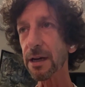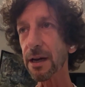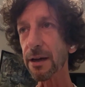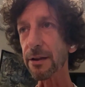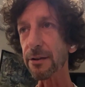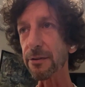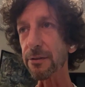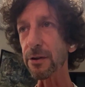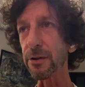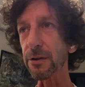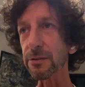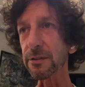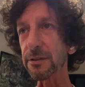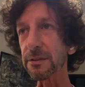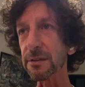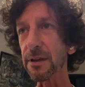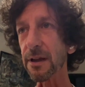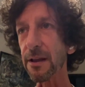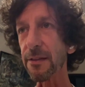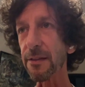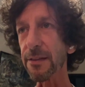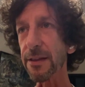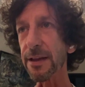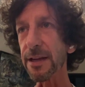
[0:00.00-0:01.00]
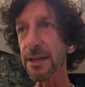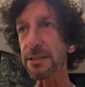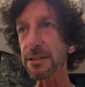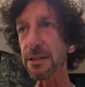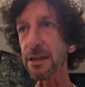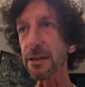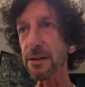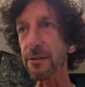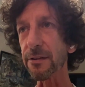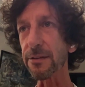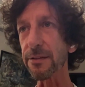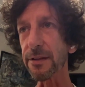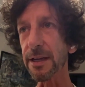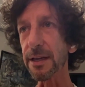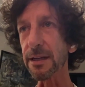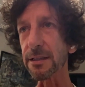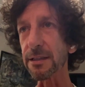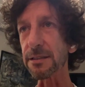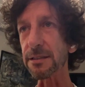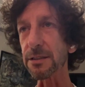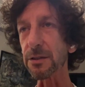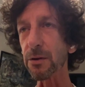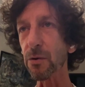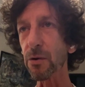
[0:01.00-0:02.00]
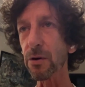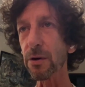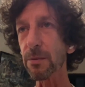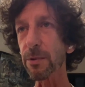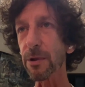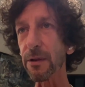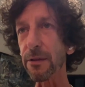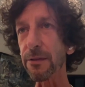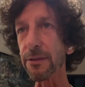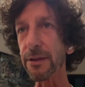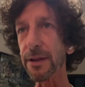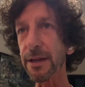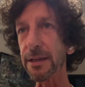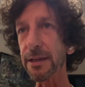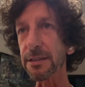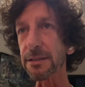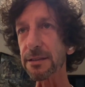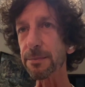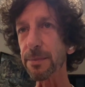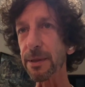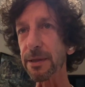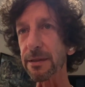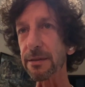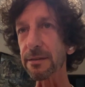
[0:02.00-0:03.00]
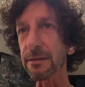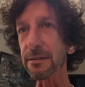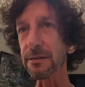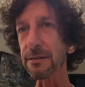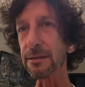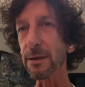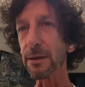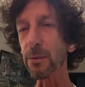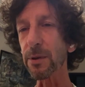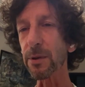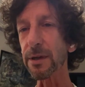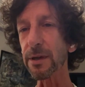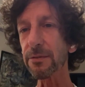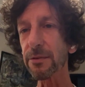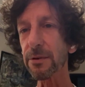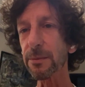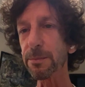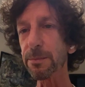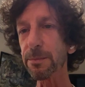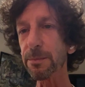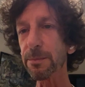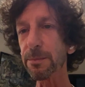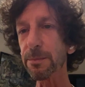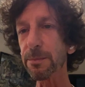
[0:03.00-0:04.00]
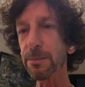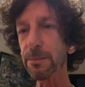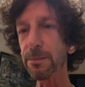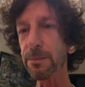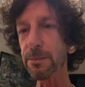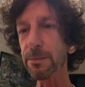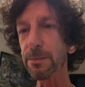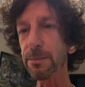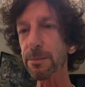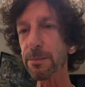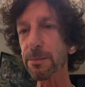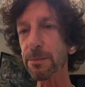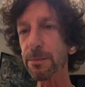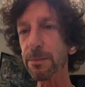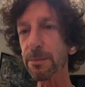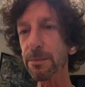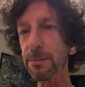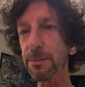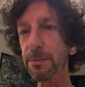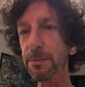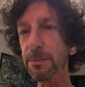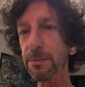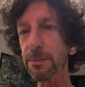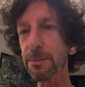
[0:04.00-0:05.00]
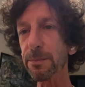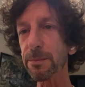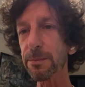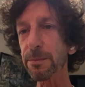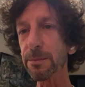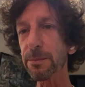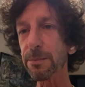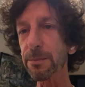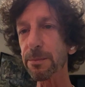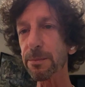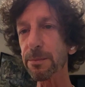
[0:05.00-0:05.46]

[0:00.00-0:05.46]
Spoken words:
I thought these are things, horrible things, but they will never be relevant to my